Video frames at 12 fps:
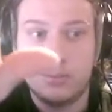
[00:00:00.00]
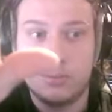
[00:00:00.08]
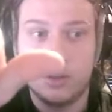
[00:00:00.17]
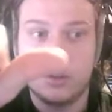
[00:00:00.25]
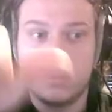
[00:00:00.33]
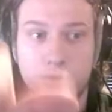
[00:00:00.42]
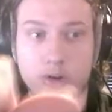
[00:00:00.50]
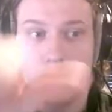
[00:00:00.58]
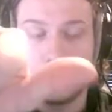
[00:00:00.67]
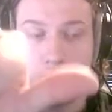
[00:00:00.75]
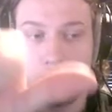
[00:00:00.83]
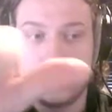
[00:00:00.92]
because we're
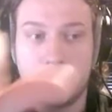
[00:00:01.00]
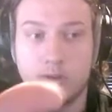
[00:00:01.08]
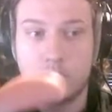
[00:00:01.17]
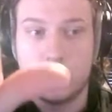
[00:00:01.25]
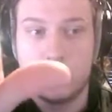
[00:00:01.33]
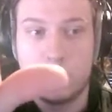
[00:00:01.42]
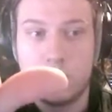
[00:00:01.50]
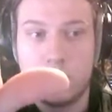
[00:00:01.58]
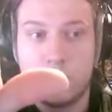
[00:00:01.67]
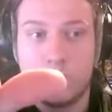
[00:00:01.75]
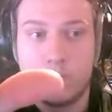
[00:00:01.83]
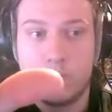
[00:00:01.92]
going to 0, 0,
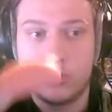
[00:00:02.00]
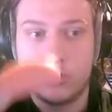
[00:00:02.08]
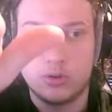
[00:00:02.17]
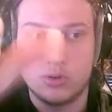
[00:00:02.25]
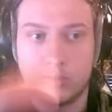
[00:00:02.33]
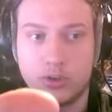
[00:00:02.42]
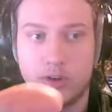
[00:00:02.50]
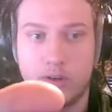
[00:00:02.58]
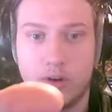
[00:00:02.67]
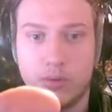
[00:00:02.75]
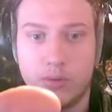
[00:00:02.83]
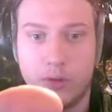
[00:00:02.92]
or sorry, to
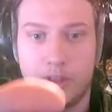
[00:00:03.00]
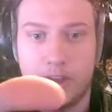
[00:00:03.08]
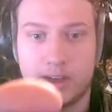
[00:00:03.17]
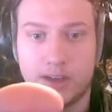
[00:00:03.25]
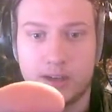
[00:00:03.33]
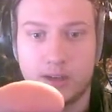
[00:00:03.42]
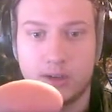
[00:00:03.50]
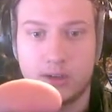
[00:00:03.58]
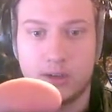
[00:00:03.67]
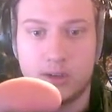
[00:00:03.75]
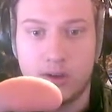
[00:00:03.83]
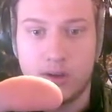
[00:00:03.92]
0 on the
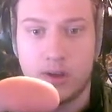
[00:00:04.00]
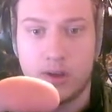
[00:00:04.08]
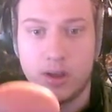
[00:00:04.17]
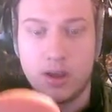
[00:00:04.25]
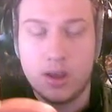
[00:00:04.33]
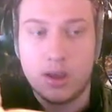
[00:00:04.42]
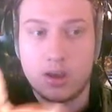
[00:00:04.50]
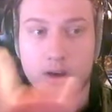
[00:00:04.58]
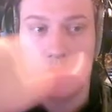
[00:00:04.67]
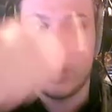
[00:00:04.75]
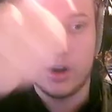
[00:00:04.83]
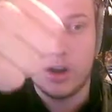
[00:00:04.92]
x-axis,
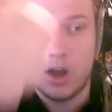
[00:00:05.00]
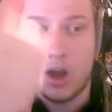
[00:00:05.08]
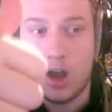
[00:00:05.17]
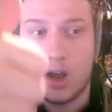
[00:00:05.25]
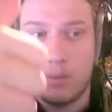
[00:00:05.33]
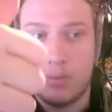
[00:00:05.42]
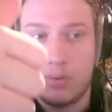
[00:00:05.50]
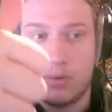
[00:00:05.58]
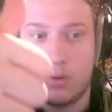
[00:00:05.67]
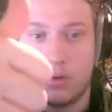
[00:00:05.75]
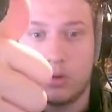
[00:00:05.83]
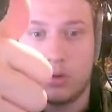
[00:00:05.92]
quite up
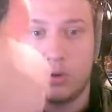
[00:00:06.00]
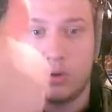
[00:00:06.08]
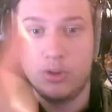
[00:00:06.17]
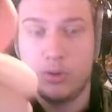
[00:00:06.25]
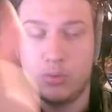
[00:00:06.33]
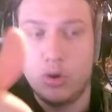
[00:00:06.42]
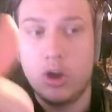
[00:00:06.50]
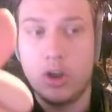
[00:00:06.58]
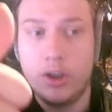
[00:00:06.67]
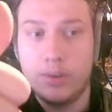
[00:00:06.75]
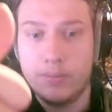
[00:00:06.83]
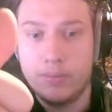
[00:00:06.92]
on the
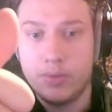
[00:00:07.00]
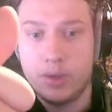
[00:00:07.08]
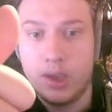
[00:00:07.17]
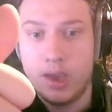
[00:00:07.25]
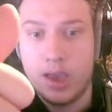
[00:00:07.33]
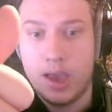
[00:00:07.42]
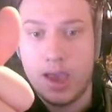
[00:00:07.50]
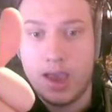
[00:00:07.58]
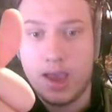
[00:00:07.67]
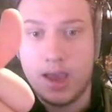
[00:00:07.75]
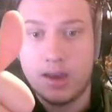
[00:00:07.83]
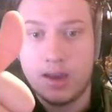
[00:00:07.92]
y,
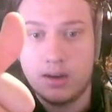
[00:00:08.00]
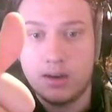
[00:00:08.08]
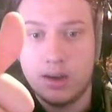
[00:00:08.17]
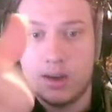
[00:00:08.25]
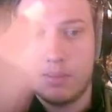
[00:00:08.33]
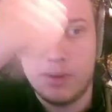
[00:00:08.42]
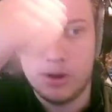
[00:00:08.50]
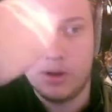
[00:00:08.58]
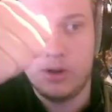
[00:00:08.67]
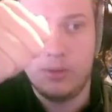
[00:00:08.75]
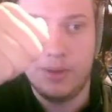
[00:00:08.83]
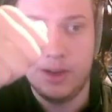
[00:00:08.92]
and a
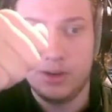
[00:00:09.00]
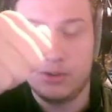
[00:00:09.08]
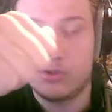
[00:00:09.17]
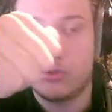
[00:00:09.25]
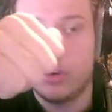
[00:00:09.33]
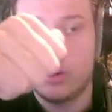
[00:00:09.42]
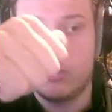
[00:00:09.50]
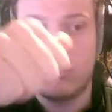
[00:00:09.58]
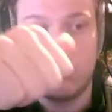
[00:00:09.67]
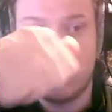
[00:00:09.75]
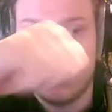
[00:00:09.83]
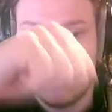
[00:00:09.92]
little bit in the screen.
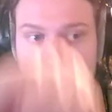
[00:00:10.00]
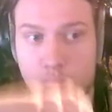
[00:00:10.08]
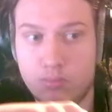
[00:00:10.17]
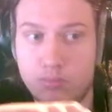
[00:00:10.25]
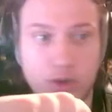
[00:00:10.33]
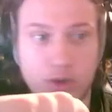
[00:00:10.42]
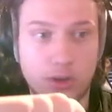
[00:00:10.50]
This